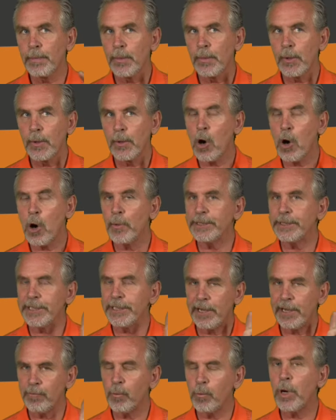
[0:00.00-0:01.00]
always
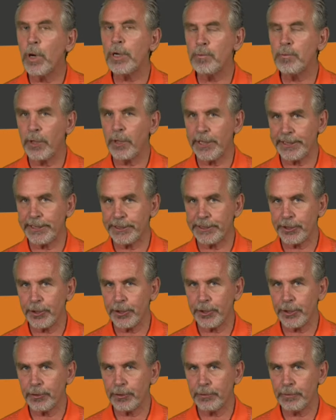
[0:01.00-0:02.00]
have one place to
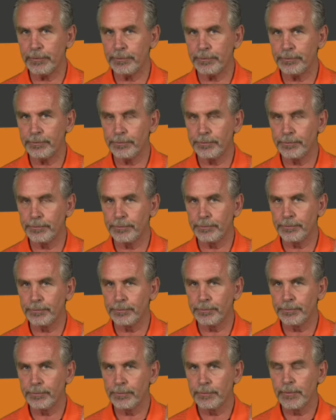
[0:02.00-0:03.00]
go.
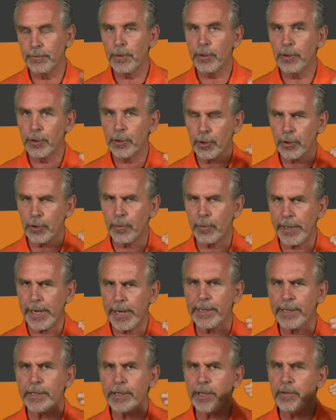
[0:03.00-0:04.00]
Current
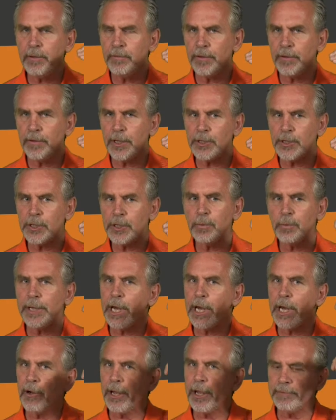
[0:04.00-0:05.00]
reality, vision, we
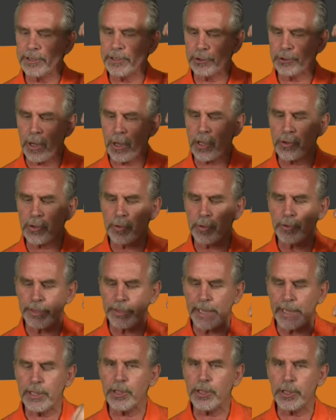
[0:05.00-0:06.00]
now have structural
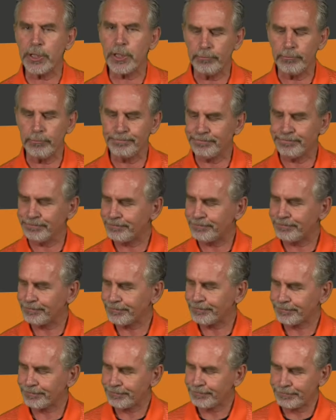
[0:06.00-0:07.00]
tension.
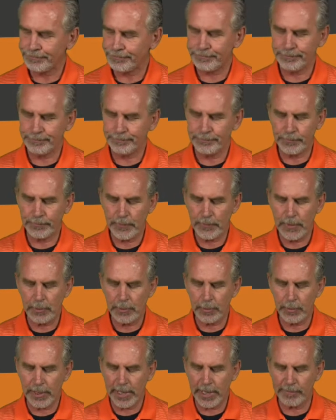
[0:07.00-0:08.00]

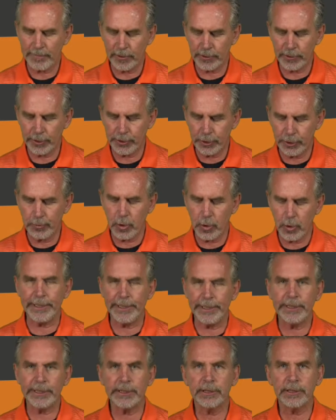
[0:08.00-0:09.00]
We have those 2
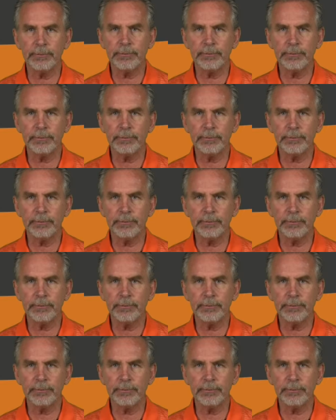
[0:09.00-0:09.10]
points.